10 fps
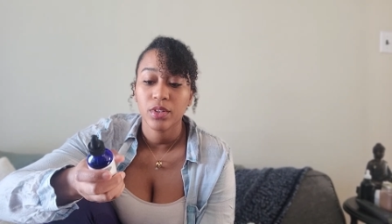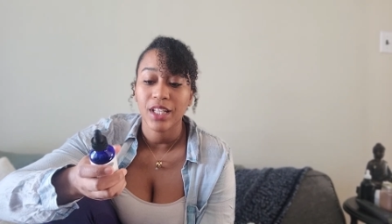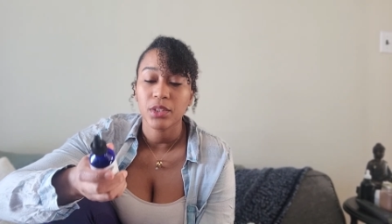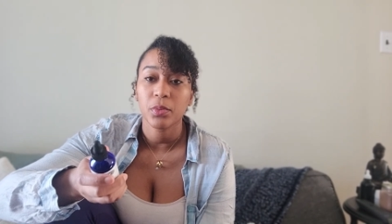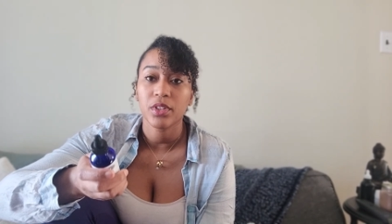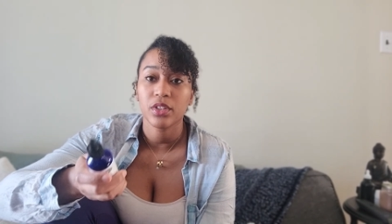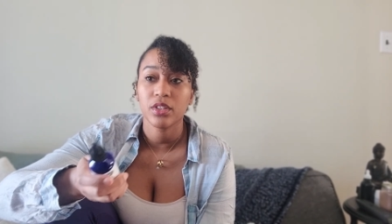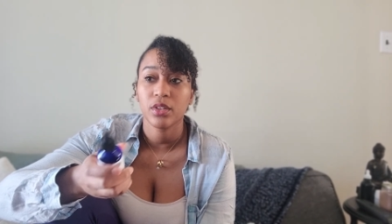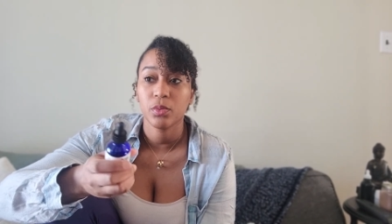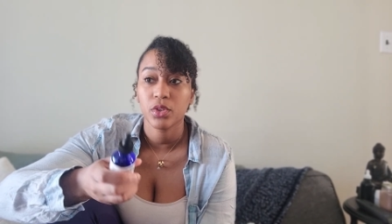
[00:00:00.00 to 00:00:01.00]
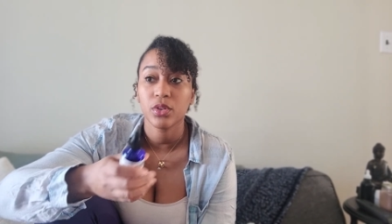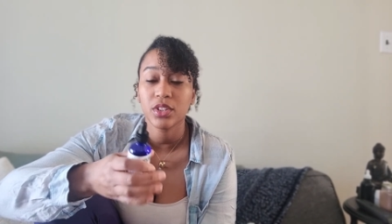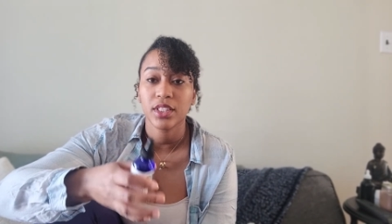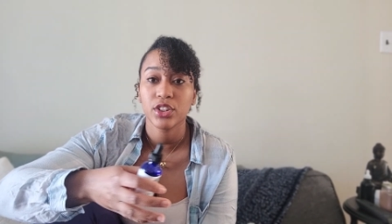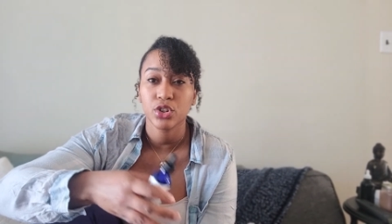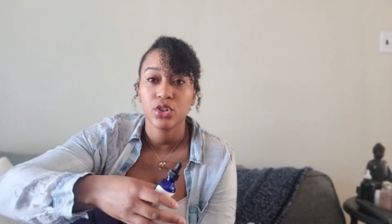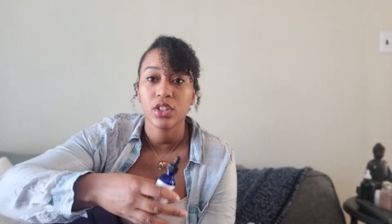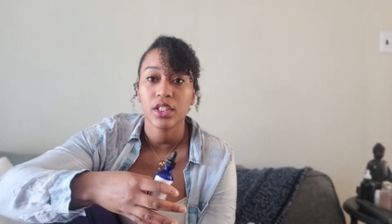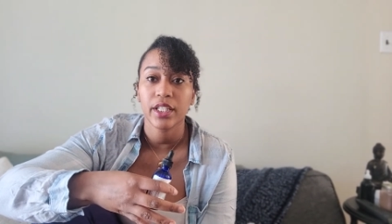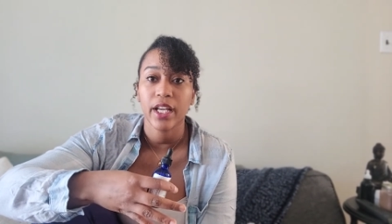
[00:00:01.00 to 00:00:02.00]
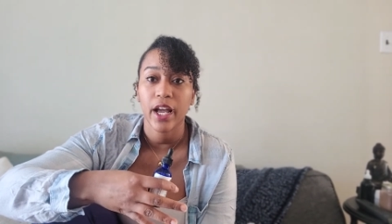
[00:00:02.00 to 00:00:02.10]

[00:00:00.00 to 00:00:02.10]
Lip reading: that's one of those things usually